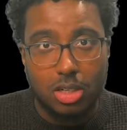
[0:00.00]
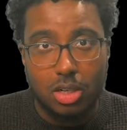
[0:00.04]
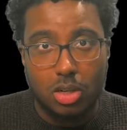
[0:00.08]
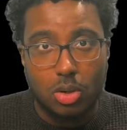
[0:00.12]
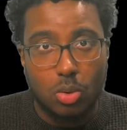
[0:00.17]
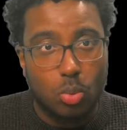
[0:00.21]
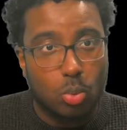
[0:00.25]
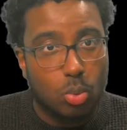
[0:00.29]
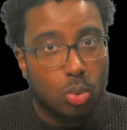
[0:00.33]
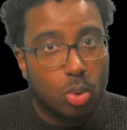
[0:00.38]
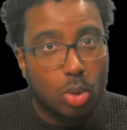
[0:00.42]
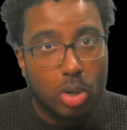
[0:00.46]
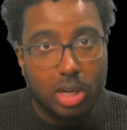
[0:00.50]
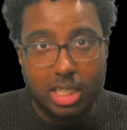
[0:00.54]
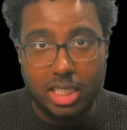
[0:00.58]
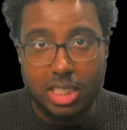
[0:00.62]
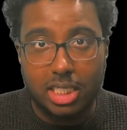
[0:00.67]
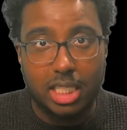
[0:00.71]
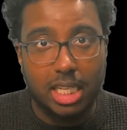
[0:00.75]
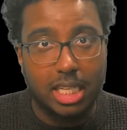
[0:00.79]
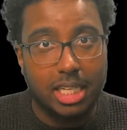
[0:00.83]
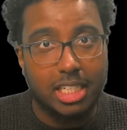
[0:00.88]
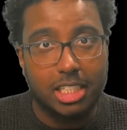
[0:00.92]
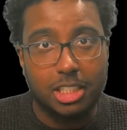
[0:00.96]
What is
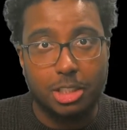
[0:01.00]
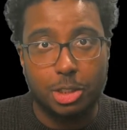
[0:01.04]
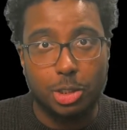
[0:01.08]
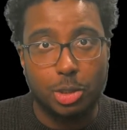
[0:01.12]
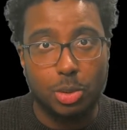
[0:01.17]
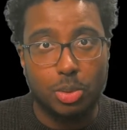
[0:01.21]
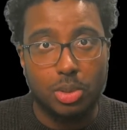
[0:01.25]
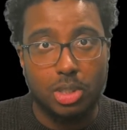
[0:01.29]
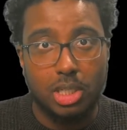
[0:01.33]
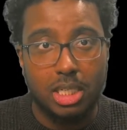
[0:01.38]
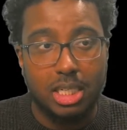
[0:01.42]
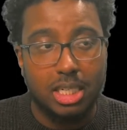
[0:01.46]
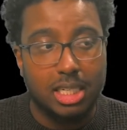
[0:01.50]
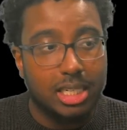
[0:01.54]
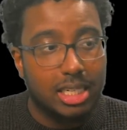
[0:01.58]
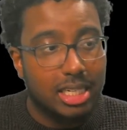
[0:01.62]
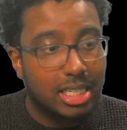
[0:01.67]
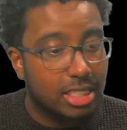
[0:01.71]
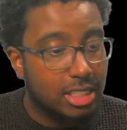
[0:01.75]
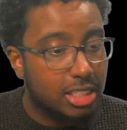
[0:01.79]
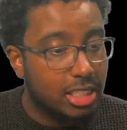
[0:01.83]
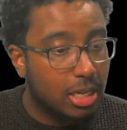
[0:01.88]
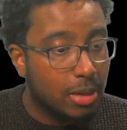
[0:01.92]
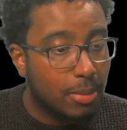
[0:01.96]
the issue?
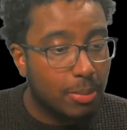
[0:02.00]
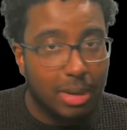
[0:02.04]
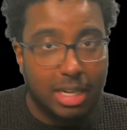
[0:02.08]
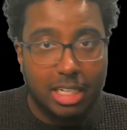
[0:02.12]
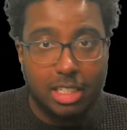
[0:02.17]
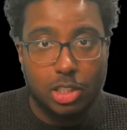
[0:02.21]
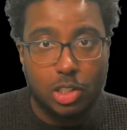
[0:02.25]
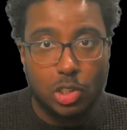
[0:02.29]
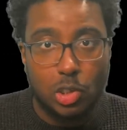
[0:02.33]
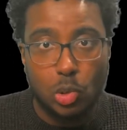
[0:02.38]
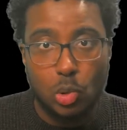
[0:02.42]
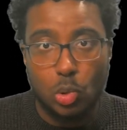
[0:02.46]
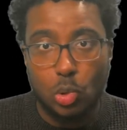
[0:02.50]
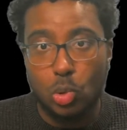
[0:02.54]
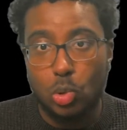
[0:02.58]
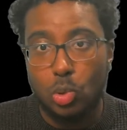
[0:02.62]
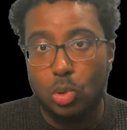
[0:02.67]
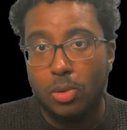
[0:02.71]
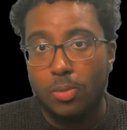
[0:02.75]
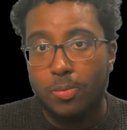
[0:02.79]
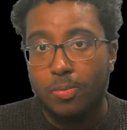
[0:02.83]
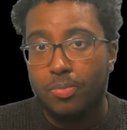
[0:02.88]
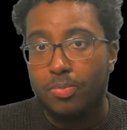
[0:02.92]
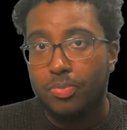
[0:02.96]
Is it mental?
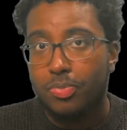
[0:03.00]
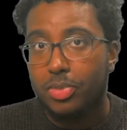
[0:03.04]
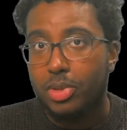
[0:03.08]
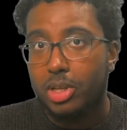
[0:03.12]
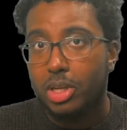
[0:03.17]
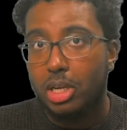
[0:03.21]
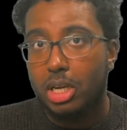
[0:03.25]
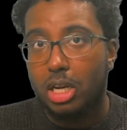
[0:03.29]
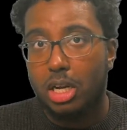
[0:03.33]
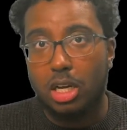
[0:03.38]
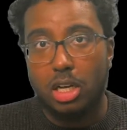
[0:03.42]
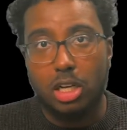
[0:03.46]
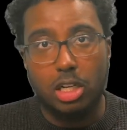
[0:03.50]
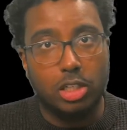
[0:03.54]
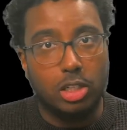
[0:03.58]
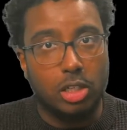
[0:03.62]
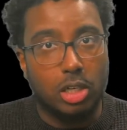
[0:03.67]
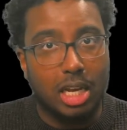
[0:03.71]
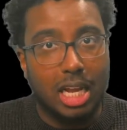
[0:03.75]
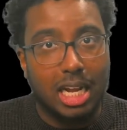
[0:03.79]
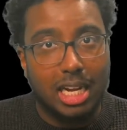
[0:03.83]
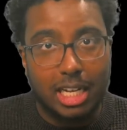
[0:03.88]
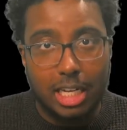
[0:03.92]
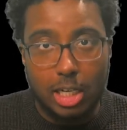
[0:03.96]
You
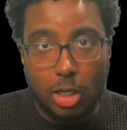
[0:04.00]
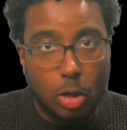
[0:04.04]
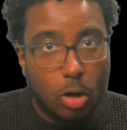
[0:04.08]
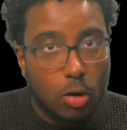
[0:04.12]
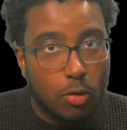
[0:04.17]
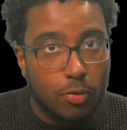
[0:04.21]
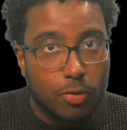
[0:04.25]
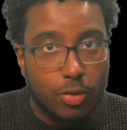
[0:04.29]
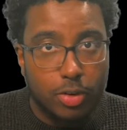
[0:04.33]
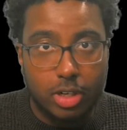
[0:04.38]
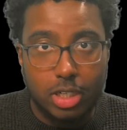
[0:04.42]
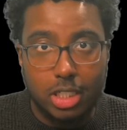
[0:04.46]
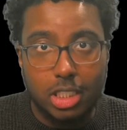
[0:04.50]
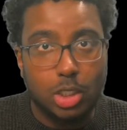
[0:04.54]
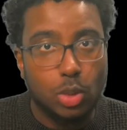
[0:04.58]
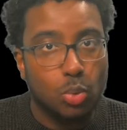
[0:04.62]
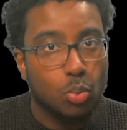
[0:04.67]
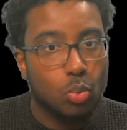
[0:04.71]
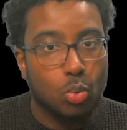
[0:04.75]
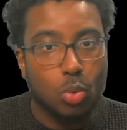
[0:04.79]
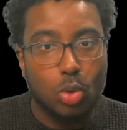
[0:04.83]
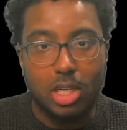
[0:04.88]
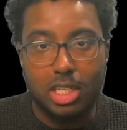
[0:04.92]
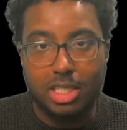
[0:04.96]
lacking confidence?
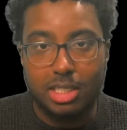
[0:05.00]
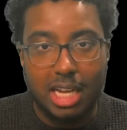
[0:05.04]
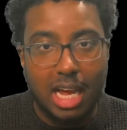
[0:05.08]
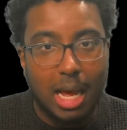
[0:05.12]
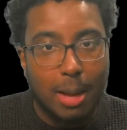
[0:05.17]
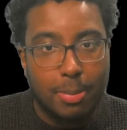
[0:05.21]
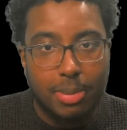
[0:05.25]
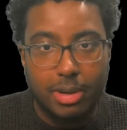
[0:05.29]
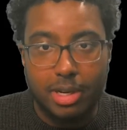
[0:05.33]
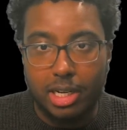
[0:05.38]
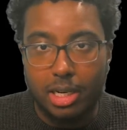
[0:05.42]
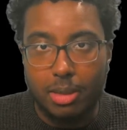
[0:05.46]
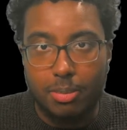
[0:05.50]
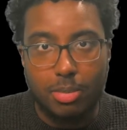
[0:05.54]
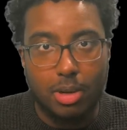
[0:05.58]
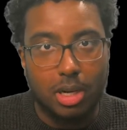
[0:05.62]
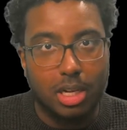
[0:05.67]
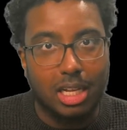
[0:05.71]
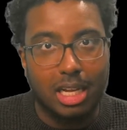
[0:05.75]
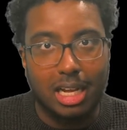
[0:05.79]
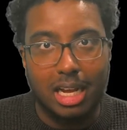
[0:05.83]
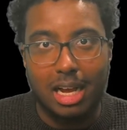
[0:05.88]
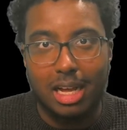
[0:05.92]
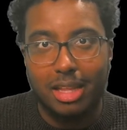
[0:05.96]
What is happening? But
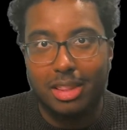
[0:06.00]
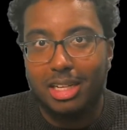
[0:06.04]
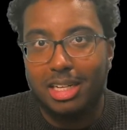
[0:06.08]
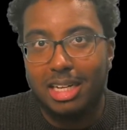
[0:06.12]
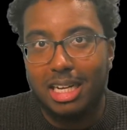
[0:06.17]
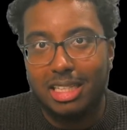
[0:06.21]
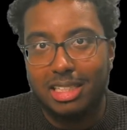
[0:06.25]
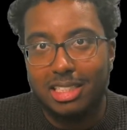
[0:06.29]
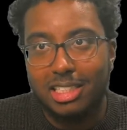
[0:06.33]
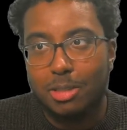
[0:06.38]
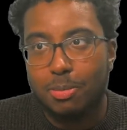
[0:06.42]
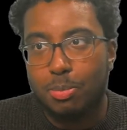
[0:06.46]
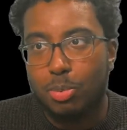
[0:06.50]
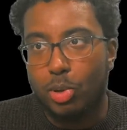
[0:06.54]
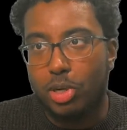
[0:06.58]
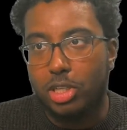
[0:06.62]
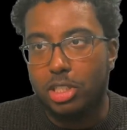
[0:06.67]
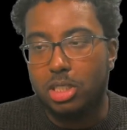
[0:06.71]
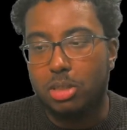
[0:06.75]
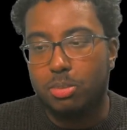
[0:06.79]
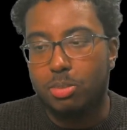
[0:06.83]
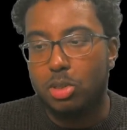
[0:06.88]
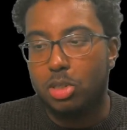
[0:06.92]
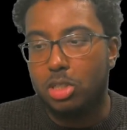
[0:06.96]
I think at this point,
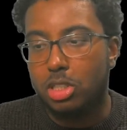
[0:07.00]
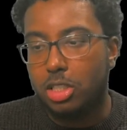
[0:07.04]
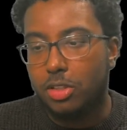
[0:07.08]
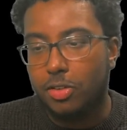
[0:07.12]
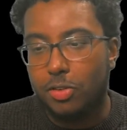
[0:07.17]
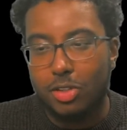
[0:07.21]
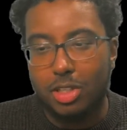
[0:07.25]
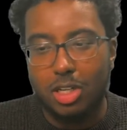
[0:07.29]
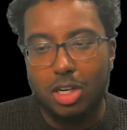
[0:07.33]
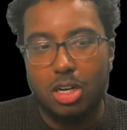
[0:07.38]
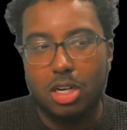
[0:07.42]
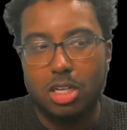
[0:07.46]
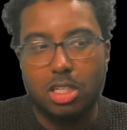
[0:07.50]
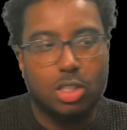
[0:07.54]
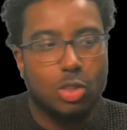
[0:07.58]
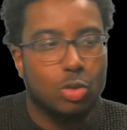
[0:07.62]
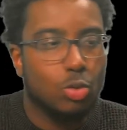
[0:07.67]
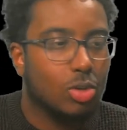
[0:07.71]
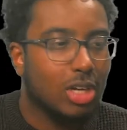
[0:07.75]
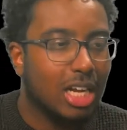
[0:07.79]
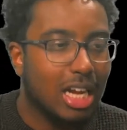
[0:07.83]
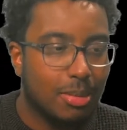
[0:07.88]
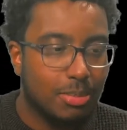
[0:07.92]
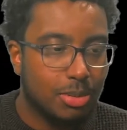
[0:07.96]
to be honest, if you're the Arsenal
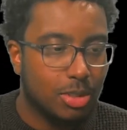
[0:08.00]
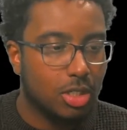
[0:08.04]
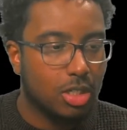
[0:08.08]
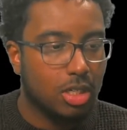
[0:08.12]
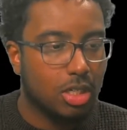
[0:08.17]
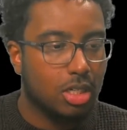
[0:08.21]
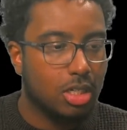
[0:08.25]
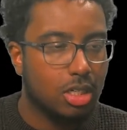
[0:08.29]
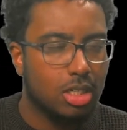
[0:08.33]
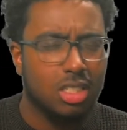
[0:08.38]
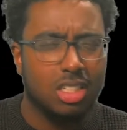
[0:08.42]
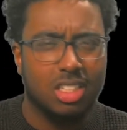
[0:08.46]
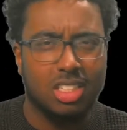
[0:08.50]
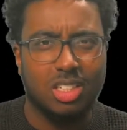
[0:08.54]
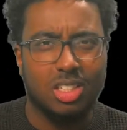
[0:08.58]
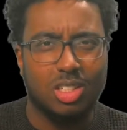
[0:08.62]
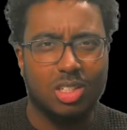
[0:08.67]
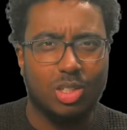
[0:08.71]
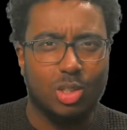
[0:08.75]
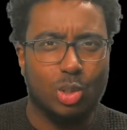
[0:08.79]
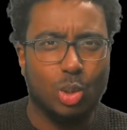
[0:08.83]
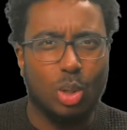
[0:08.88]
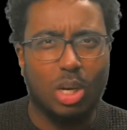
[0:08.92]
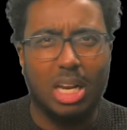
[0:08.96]
captain,
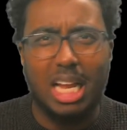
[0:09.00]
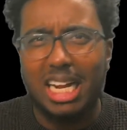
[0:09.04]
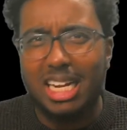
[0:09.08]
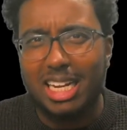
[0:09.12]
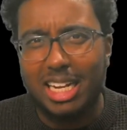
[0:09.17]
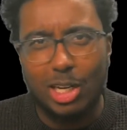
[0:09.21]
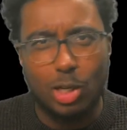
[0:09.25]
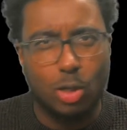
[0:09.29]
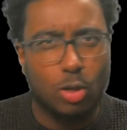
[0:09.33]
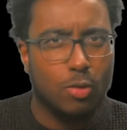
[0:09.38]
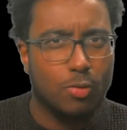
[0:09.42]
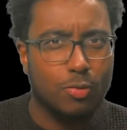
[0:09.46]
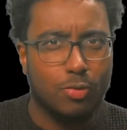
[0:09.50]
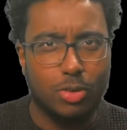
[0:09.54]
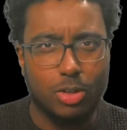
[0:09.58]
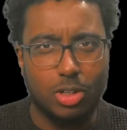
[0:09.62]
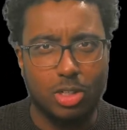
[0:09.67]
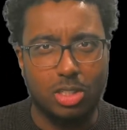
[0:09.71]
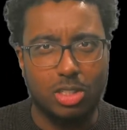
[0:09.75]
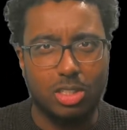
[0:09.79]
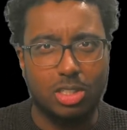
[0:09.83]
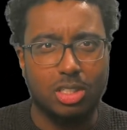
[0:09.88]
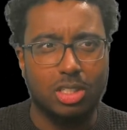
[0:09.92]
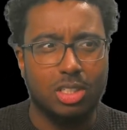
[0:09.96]
you're lacking
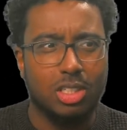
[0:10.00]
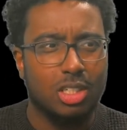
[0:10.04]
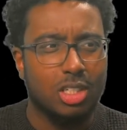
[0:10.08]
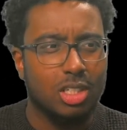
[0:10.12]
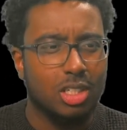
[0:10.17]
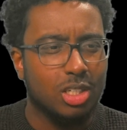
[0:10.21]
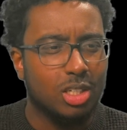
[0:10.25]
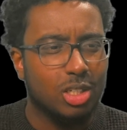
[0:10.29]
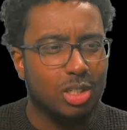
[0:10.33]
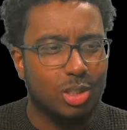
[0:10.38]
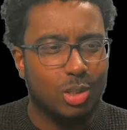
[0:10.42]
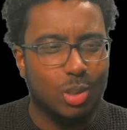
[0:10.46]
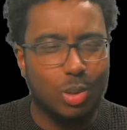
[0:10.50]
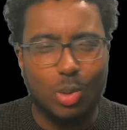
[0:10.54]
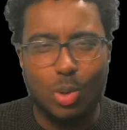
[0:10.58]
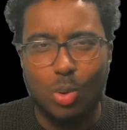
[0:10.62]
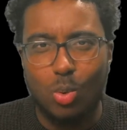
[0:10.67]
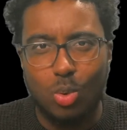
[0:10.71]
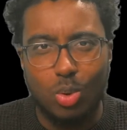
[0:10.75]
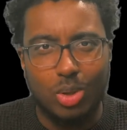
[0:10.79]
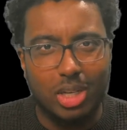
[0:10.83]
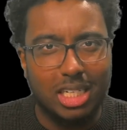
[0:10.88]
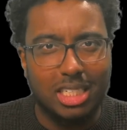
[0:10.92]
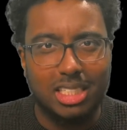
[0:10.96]
confidence. You're not
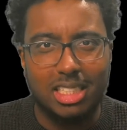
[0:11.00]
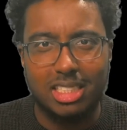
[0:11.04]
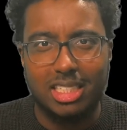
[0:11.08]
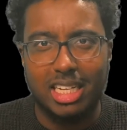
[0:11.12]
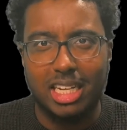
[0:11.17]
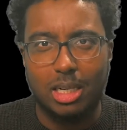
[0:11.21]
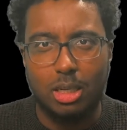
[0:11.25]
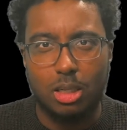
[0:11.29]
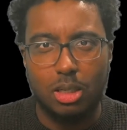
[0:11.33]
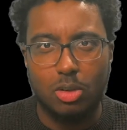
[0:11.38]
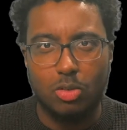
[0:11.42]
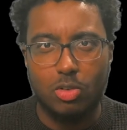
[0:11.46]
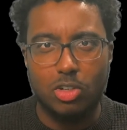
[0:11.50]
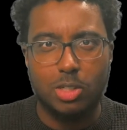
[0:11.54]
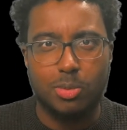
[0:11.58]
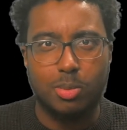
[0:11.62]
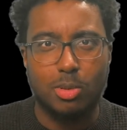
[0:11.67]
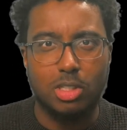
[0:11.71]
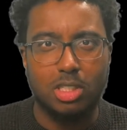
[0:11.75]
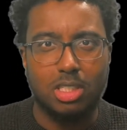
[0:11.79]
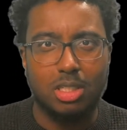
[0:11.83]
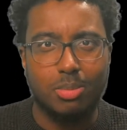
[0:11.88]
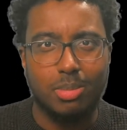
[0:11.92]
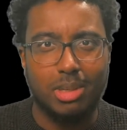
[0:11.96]
willing to take
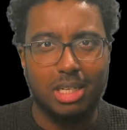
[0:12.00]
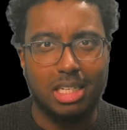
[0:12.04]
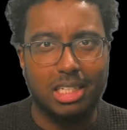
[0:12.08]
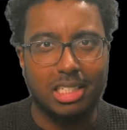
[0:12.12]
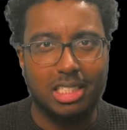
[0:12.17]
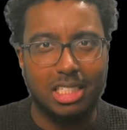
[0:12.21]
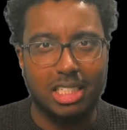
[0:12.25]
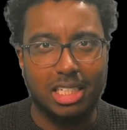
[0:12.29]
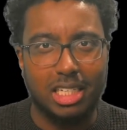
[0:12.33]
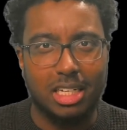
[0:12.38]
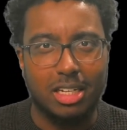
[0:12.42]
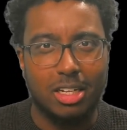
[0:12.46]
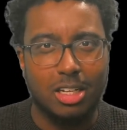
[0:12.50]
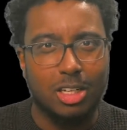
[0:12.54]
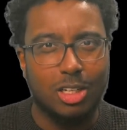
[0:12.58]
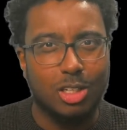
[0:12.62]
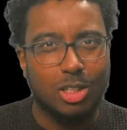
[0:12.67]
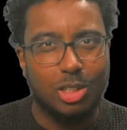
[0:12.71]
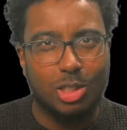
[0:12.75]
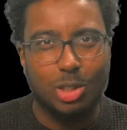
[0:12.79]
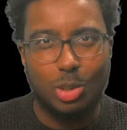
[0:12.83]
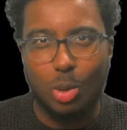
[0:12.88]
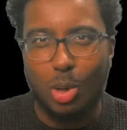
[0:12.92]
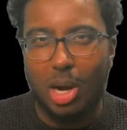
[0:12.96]
responsibility.
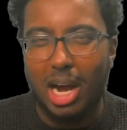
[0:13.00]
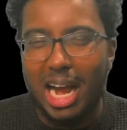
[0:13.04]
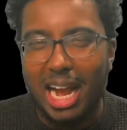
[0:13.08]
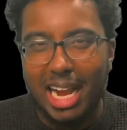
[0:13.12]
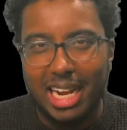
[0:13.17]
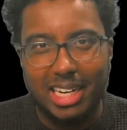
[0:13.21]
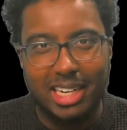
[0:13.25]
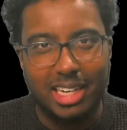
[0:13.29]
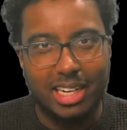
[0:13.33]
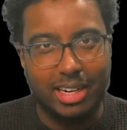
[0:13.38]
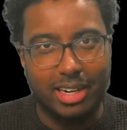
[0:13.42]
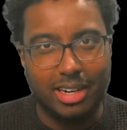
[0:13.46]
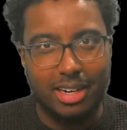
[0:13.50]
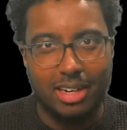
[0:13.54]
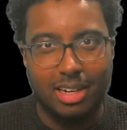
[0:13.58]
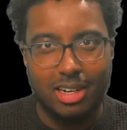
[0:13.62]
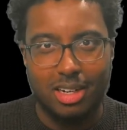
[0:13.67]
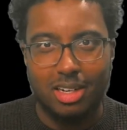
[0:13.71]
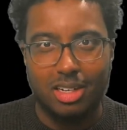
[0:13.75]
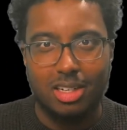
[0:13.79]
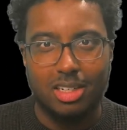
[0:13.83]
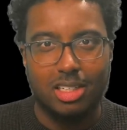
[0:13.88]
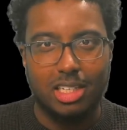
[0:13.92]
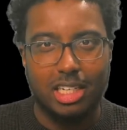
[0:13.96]
You're hiding
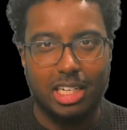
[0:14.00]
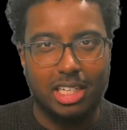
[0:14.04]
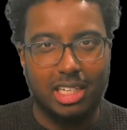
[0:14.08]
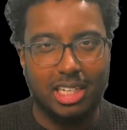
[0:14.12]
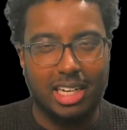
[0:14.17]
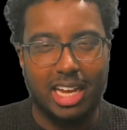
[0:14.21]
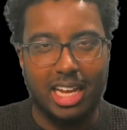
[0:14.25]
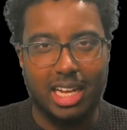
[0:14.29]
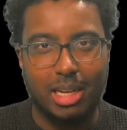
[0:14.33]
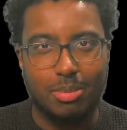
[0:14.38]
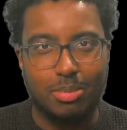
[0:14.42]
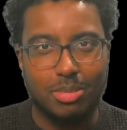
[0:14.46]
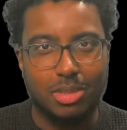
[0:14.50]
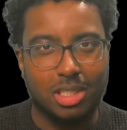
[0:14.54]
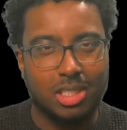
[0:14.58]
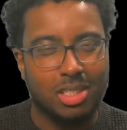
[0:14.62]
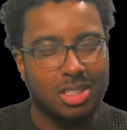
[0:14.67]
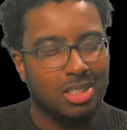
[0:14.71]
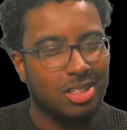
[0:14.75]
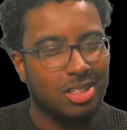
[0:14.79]
in games.